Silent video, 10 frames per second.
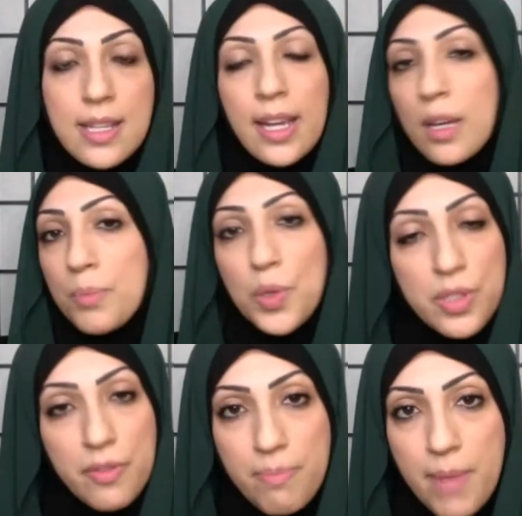like
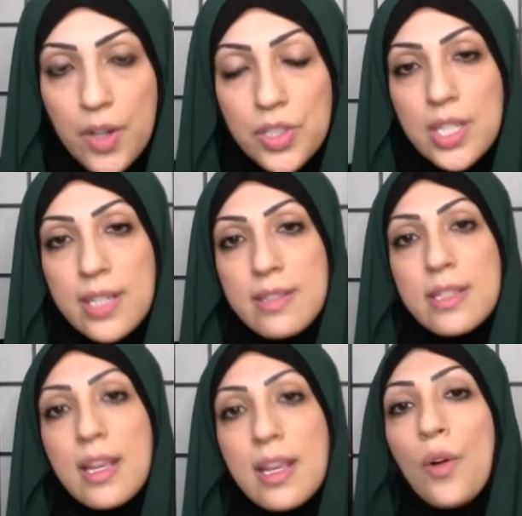abusive marriages
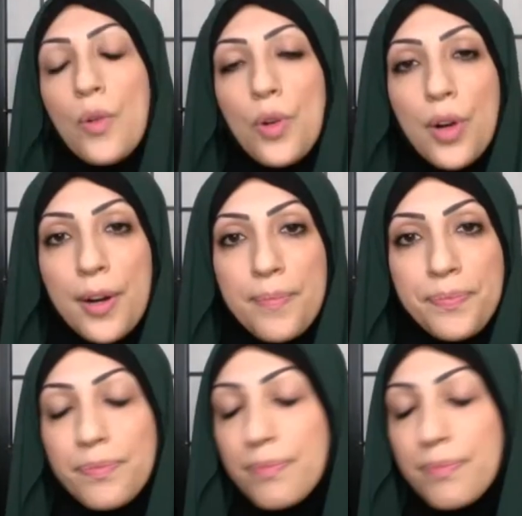or